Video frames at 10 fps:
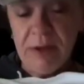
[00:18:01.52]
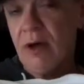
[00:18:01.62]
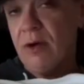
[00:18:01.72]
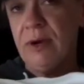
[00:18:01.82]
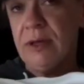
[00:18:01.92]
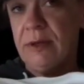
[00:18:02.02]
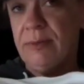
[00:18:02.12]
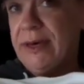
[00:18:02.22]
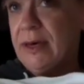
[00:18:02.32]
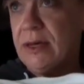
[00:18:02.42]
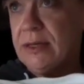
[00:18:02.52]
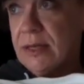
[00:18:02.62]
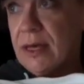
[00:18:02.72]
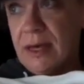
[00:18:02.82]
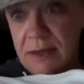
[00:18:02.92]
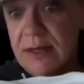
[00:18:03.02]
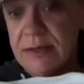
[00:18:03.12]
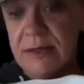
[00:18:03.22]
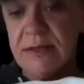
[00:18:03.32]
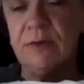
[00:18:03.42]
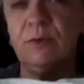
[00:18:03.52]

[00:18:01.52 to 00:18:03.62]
not really because this is a